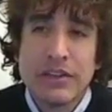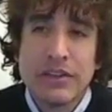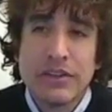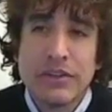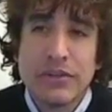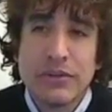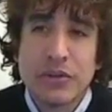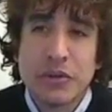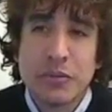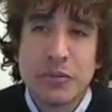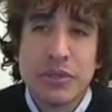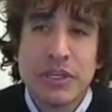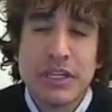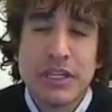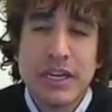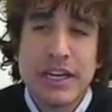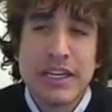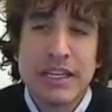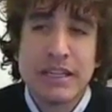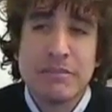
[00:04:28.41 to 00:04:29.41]
you could be in
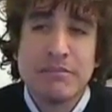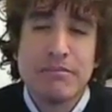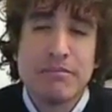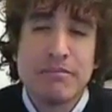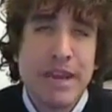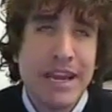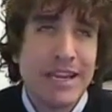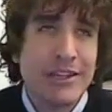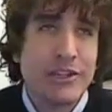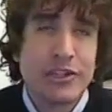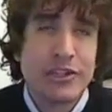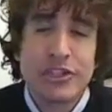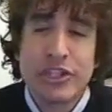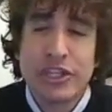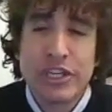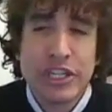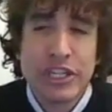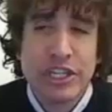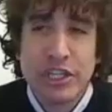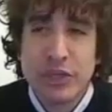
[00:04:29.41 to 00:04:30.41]
any major
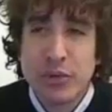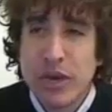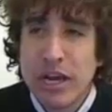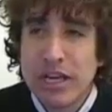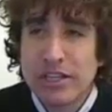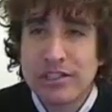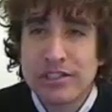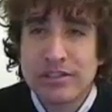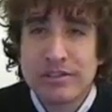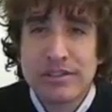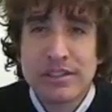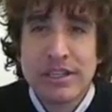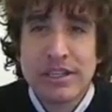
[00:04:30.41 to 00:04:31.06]
city in the U.S.